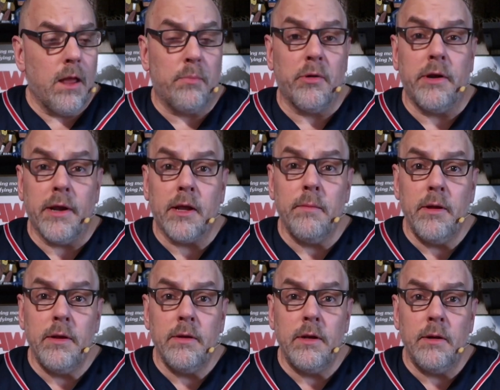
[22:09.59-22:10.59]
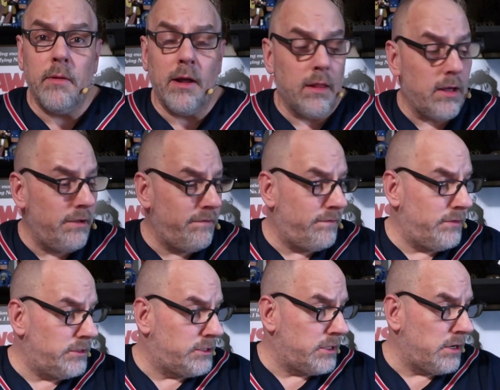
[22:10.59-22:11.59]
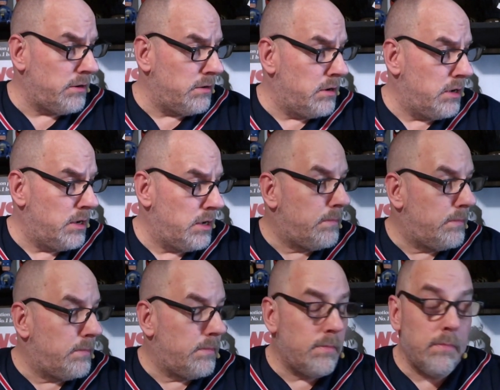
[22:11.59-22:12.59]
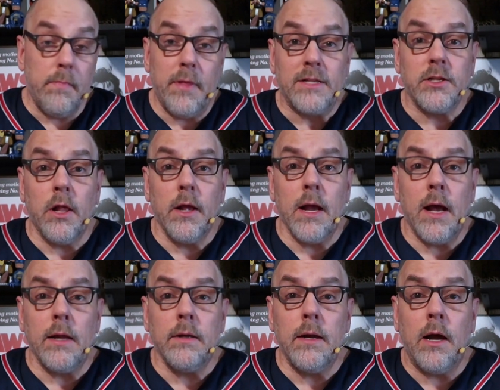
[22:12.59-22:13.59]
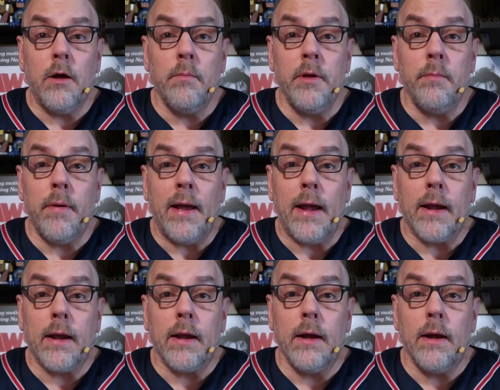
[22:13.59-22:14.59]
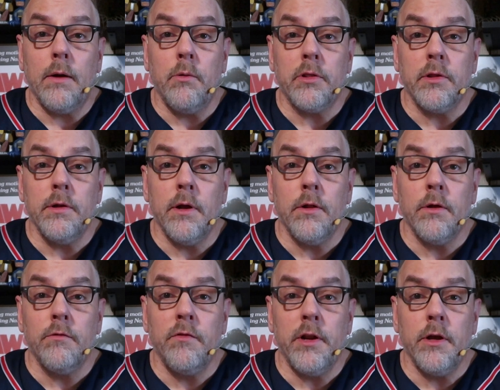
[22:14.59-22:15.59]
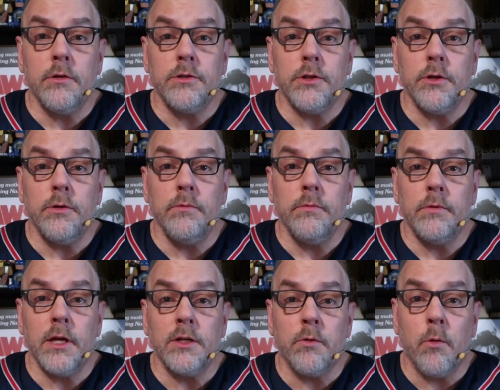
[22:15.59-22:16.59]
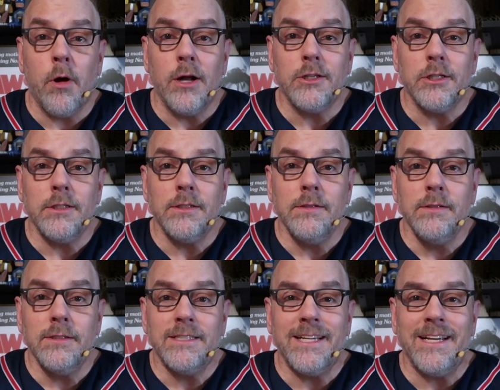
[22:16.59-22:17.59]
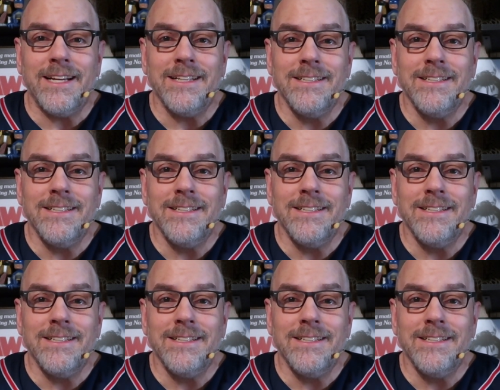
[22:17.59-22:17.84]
predicament in my life, and so that's all I got. I'll be back with another video soon. Thanks for watching. See ya.